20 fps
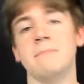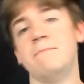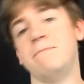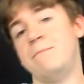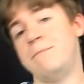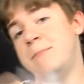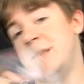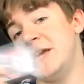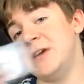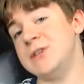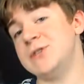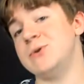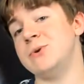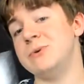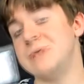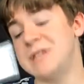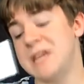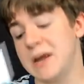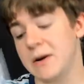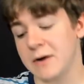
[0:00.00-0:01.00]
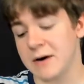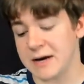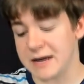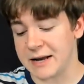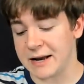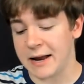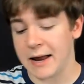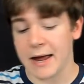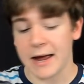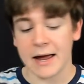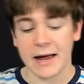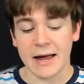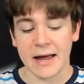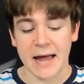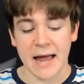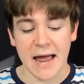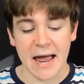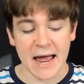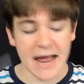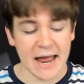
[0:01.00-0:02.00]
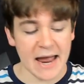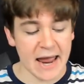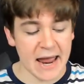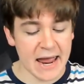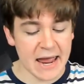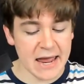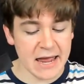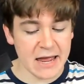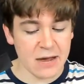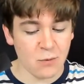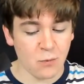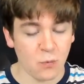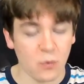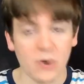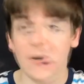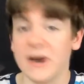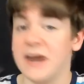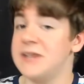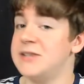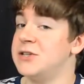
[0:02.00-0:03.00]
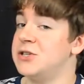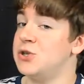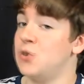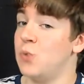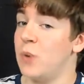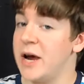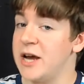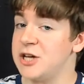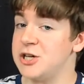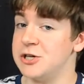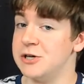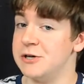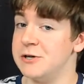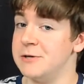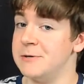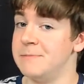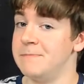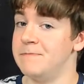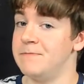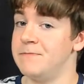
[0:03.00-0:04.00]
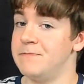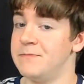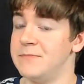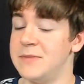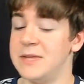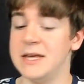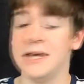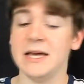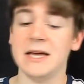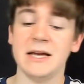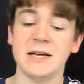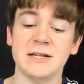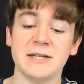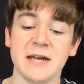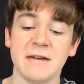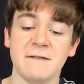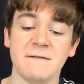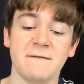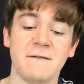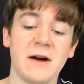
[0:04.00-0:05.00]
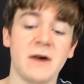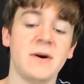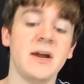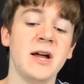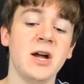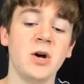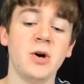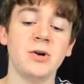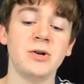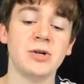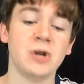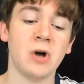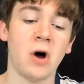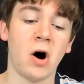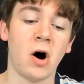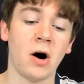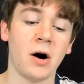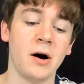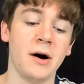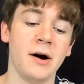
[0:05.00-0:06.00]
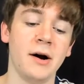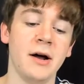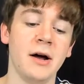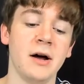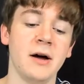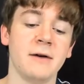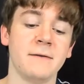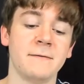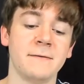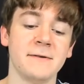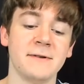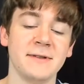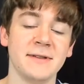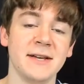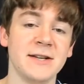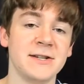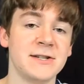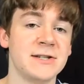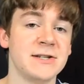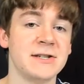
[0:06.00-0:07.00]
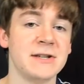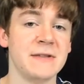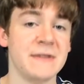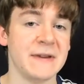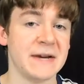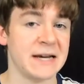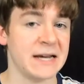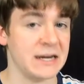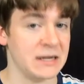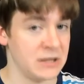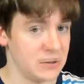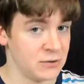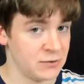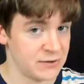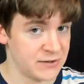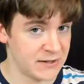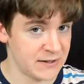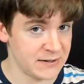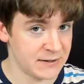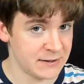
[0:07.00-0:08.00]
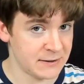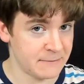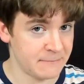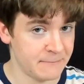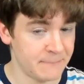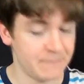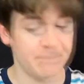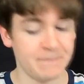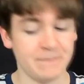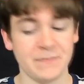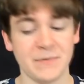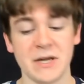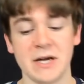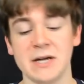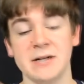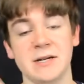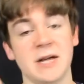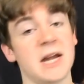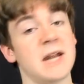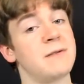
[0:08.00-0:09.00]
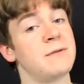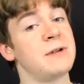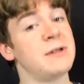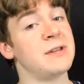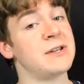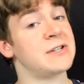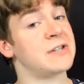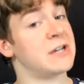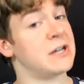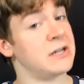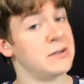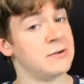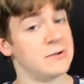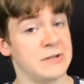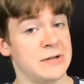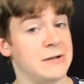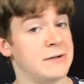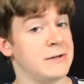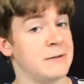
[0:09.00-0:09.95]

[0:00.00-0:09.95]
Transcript: Peace through Tyranny, whereas situational, is a very good card for lists that can use it. Not every list can use it,